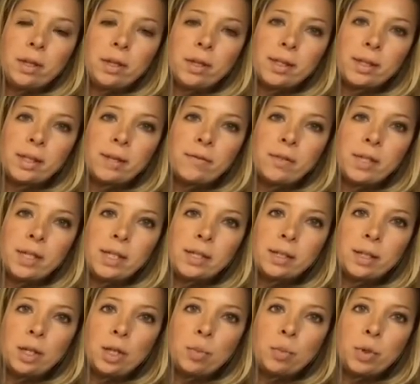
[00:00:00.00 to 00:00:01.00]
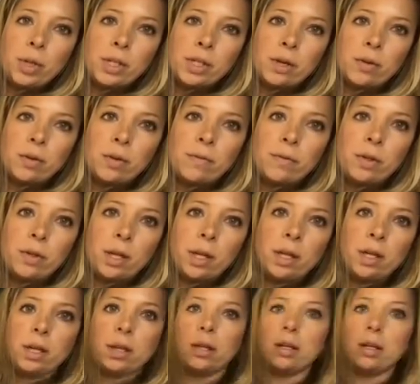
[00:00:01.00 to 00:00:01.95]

7 days that you can print out if you'd like.